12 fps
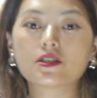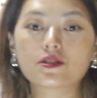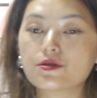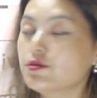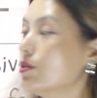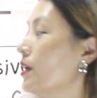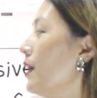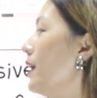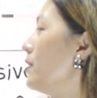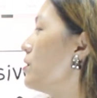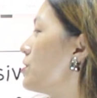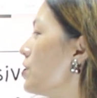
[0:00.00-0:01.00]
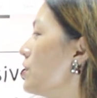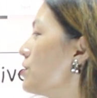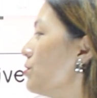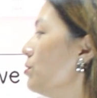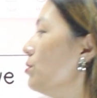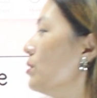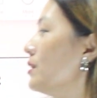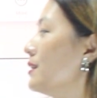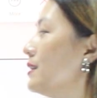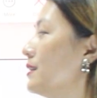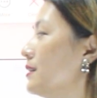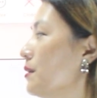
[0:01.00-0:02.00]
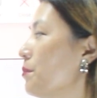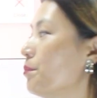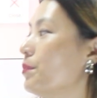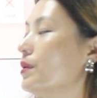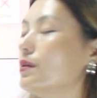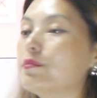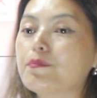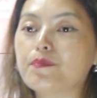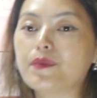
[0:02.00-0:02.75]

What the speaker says: it to? It will change to simple